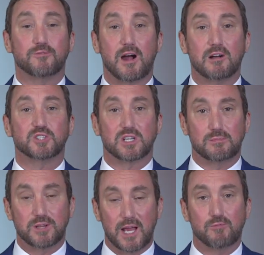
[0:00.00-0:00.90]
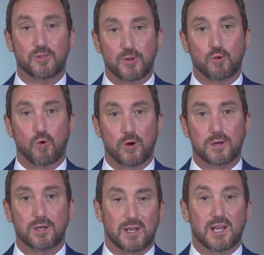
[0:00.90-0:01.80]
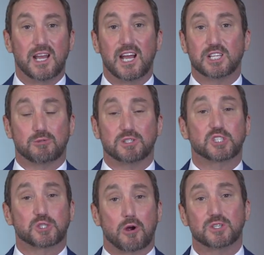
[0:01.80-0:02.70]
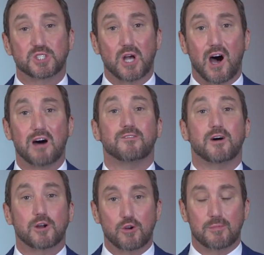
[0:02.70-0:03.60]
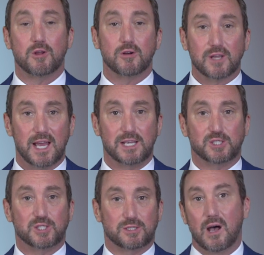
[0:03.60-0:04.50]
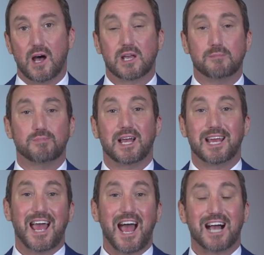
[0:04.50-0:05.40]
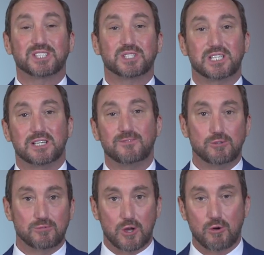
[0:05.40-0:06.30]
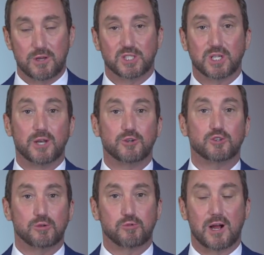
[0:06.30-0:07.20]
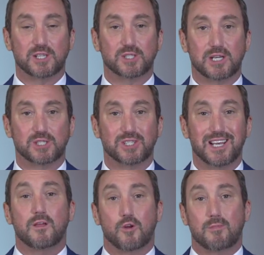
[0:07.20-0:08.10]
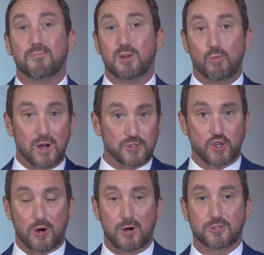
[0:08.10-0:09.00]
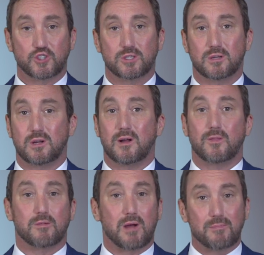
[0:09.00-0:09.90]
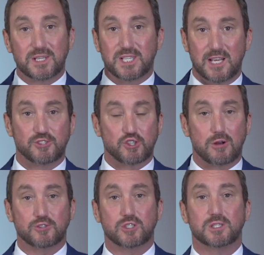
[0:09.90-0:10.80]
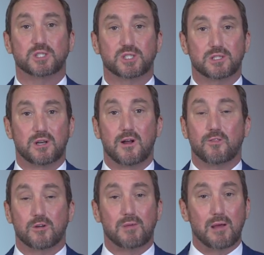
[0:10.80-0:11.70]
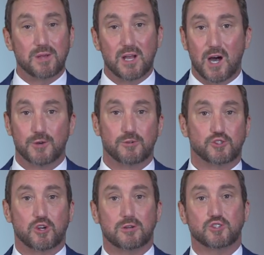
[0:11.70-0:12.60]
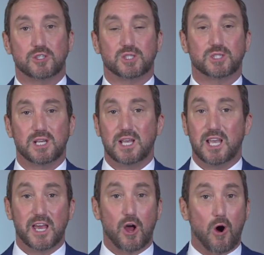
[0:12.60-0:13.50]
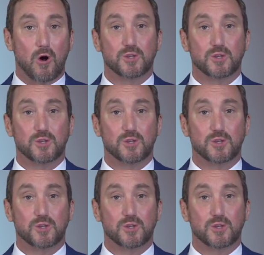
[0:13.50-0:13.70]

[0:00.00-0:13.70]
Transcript: files a complaint with the court, it's what starts off a criminal case. A complaint has to give you notice under due process. There might be one charge, there might be 10 charges, there might be 100 charges. It all